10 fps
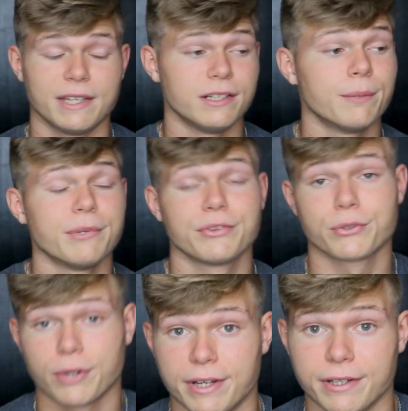And number
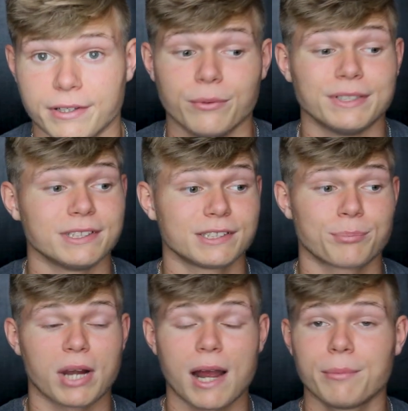three, which is
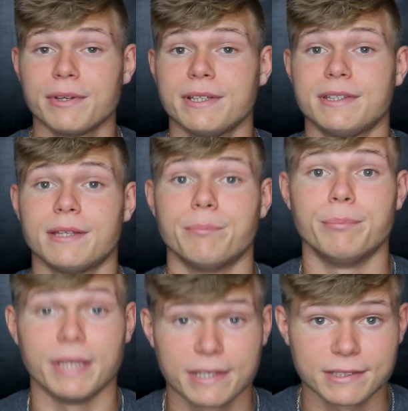probably the
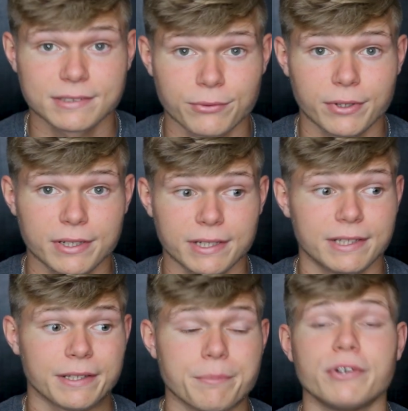biggest one
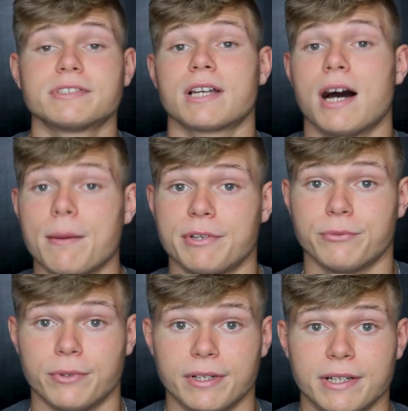and the most
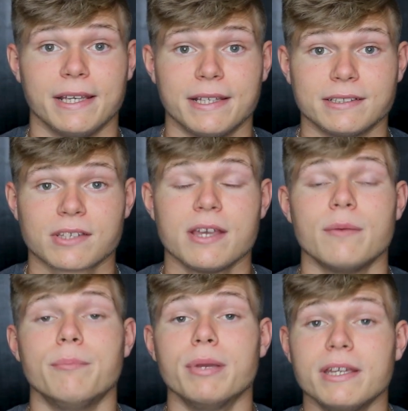common one, is
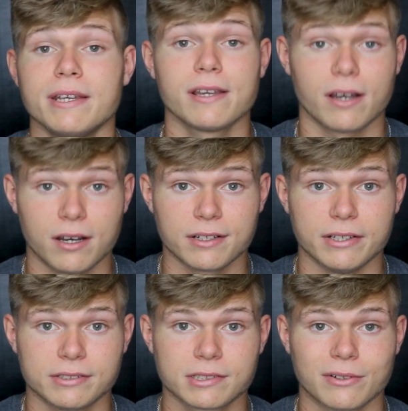being
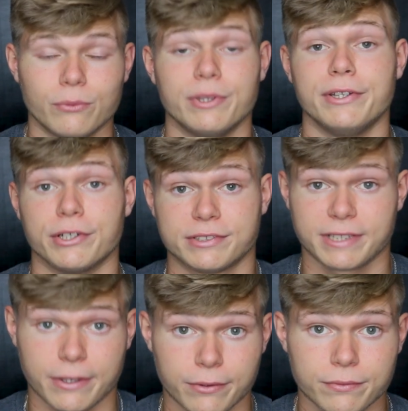honest with
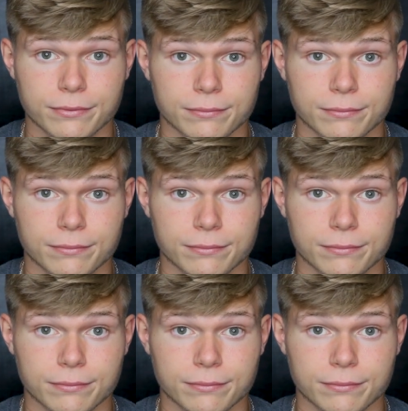yourself.